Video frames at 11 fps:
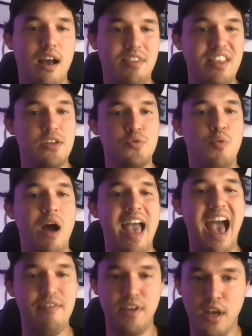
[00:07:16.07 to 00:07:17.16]
This is why
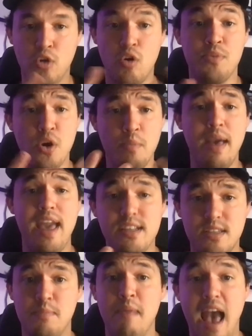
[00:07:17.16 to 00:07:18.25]
having a crypto
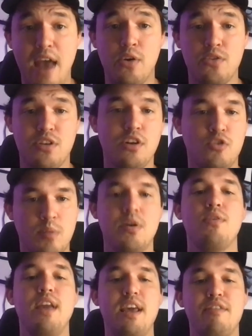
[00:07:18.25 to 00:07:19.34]
base matters and a
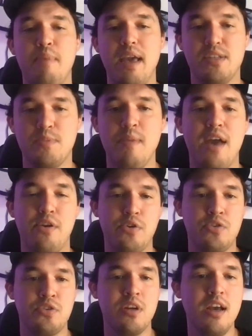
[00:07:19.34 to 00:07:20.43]
crypto native base
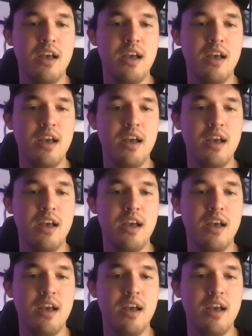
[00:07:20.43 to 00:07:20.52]
matters.